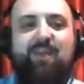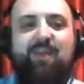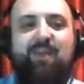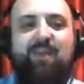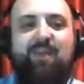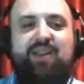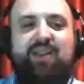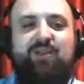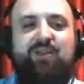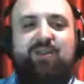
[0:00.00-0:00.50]
of
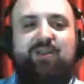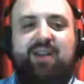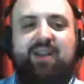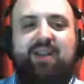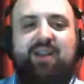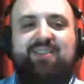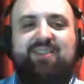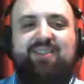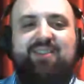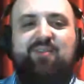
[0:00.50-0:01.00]
Drinking
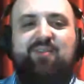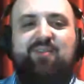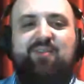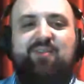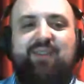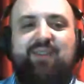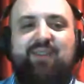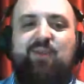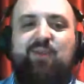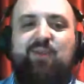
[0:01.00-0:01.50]
Buddies. Look for my
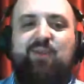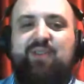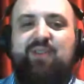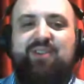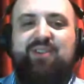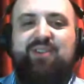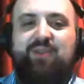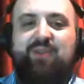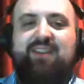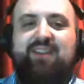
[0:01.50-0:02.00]
full review
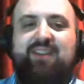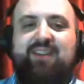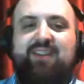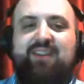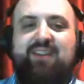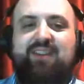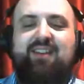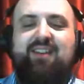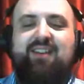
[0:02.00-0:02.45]
this week.